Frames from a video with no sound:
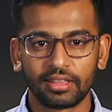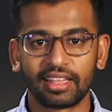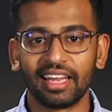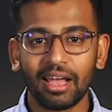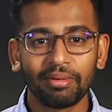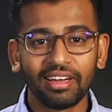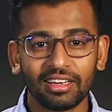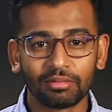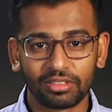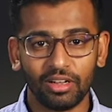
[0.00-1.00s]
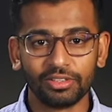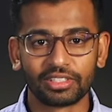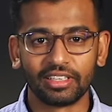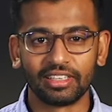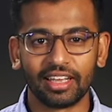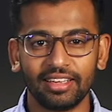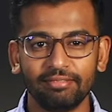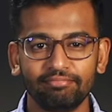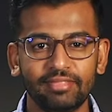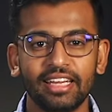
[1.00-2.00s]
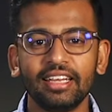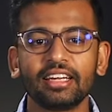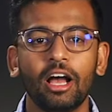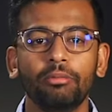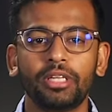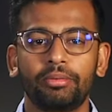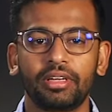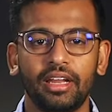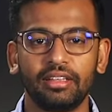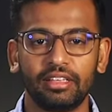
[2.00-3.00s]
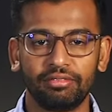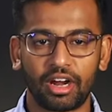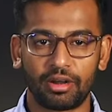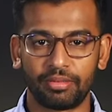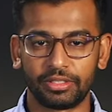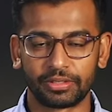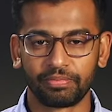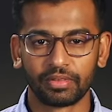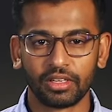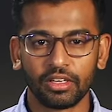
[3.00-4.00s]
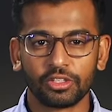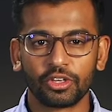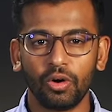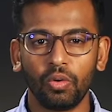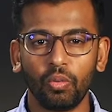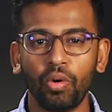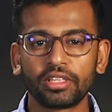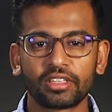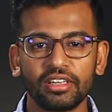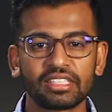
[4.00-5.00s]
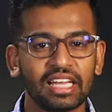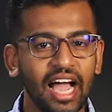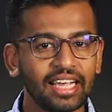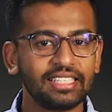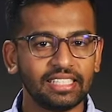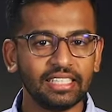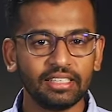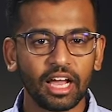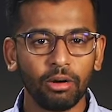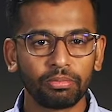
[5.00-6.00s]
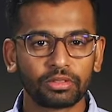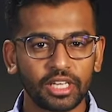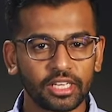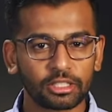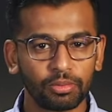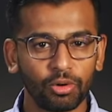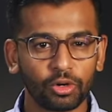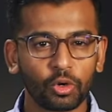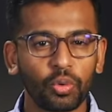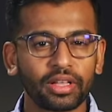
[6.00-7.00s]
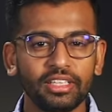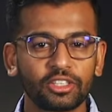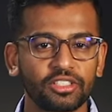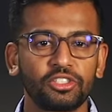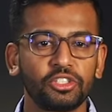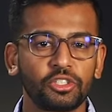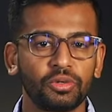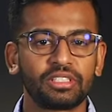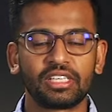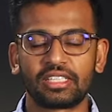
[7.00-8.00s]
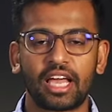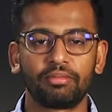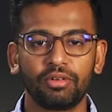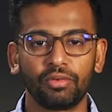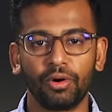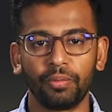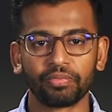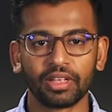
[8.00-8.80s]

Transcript: The lab ended up closing and they needed help deprecating the environment. So what started as an IT help desk support quickly transitioned to a sysadmin role.